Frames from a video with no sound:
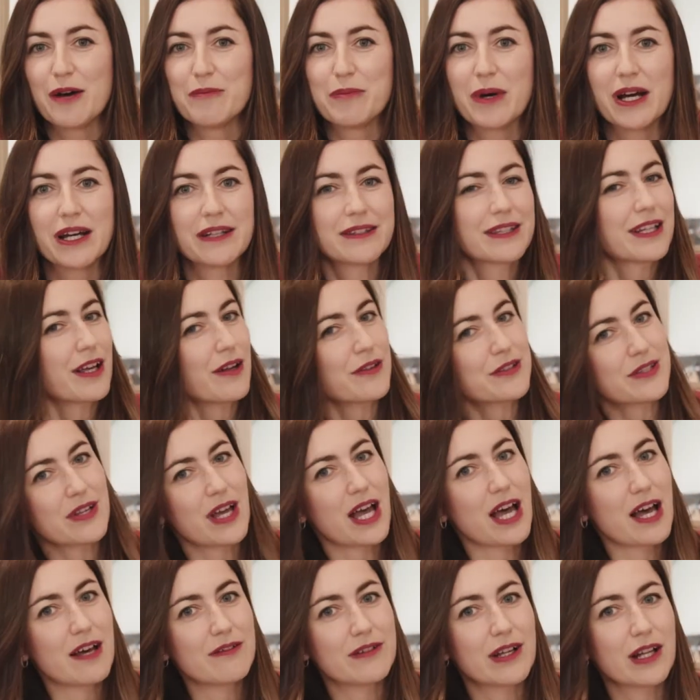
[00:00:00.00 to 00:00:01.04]
but they also
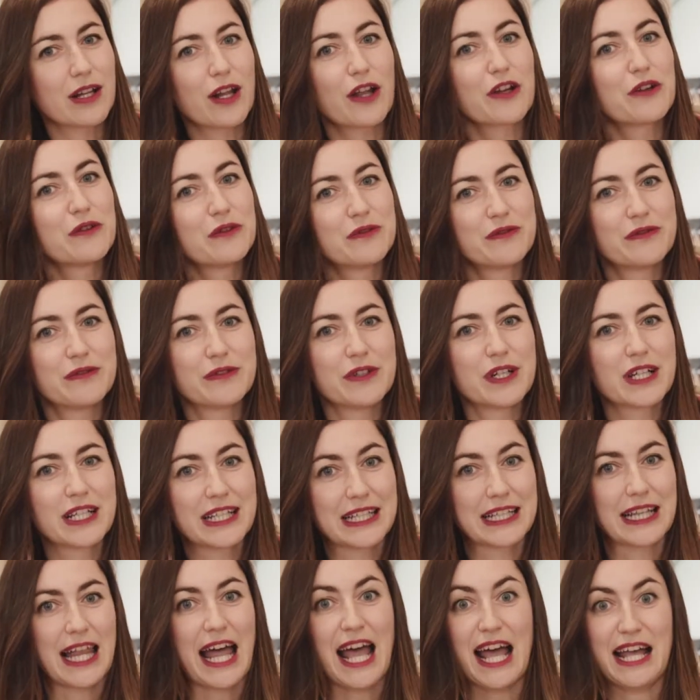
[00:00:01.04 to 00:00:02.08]
have a lot of
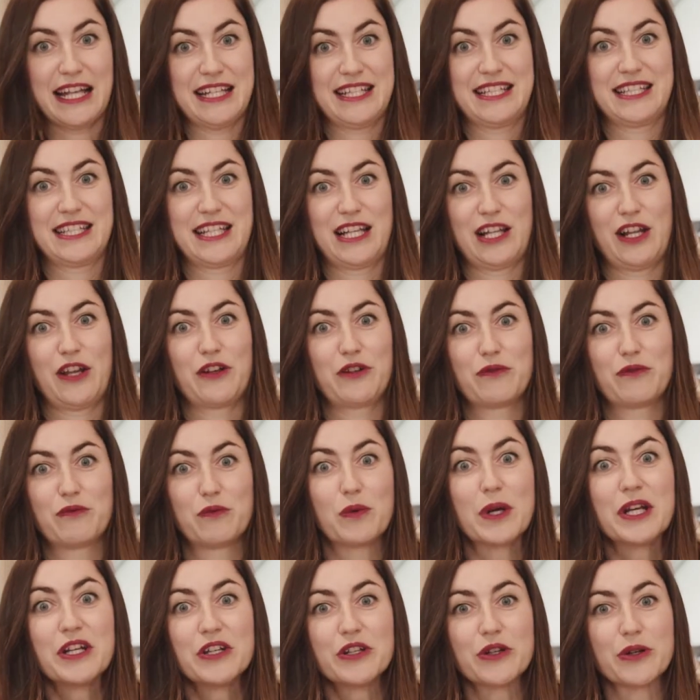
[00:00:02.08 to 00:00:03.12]
glass, a lot of
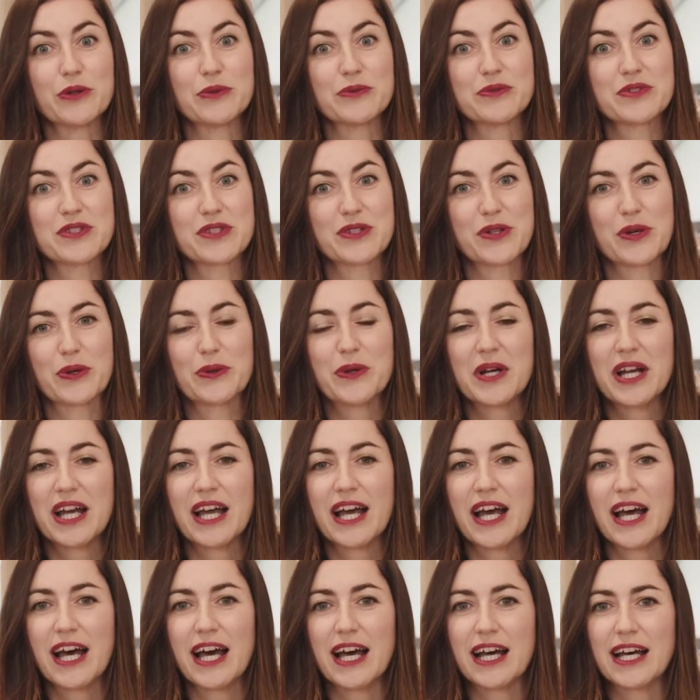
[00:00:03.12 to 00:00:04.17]
windows. So
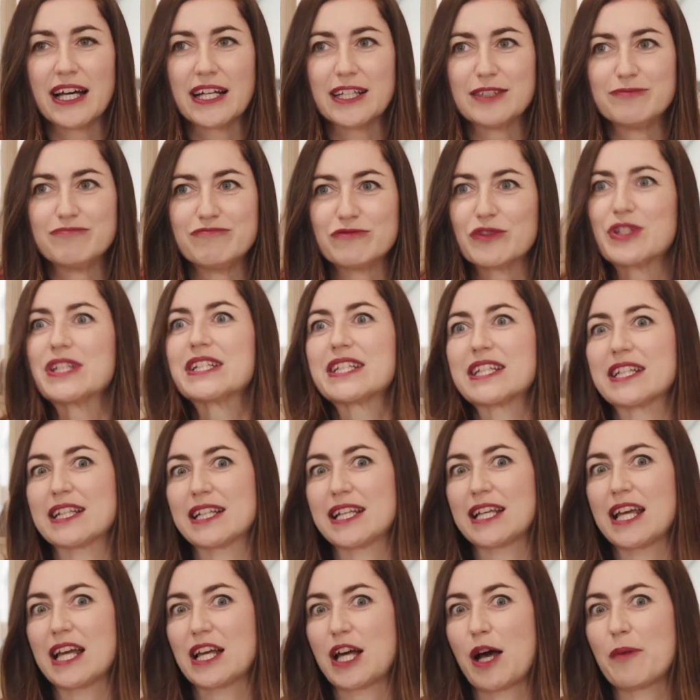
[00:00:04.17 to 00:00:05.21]

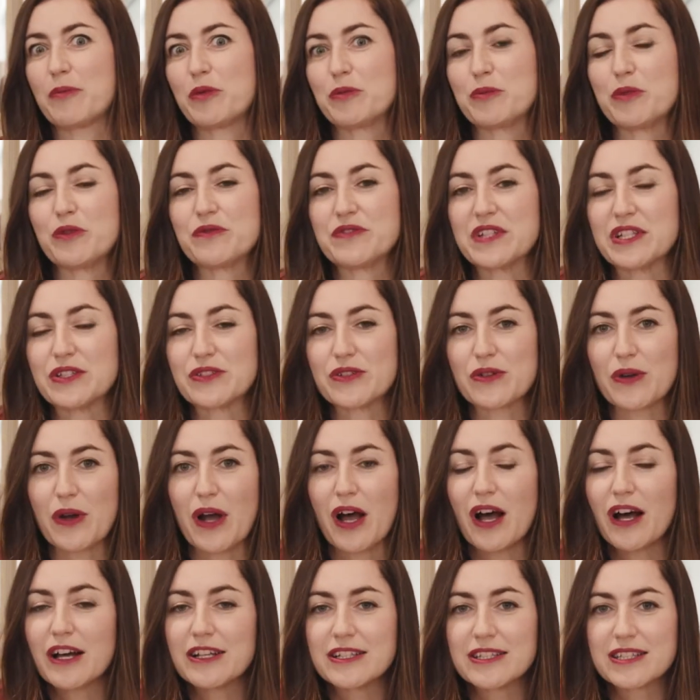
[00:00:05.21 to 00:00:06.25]
recently a couple moved into a
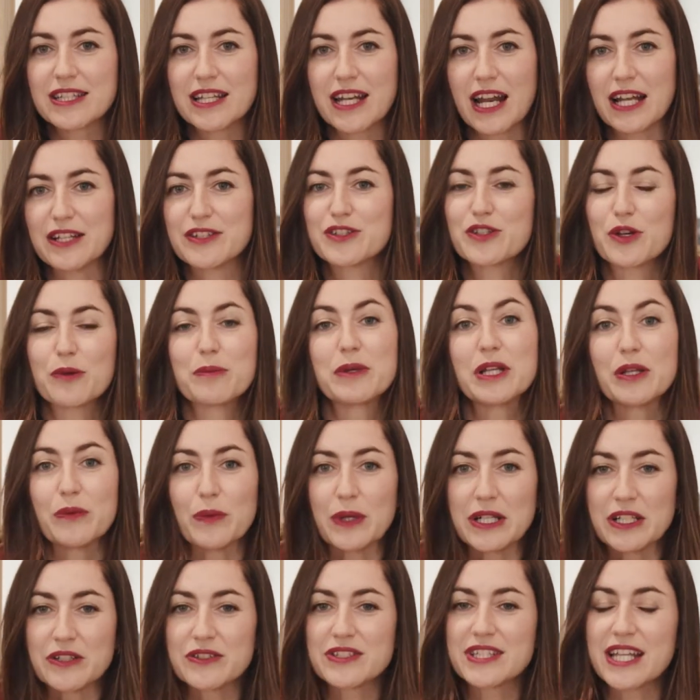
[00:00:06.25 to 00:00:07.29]
house that had so many
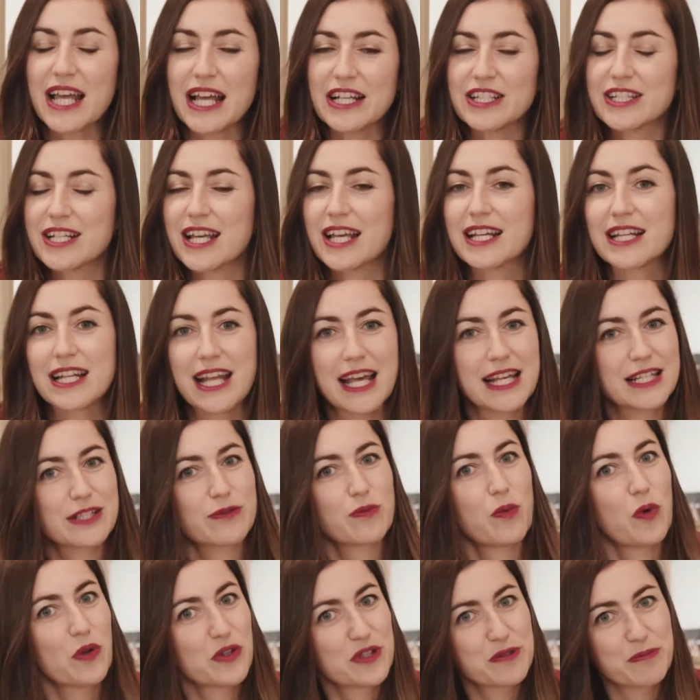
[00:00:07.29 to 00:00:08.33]
windows they actually had less wall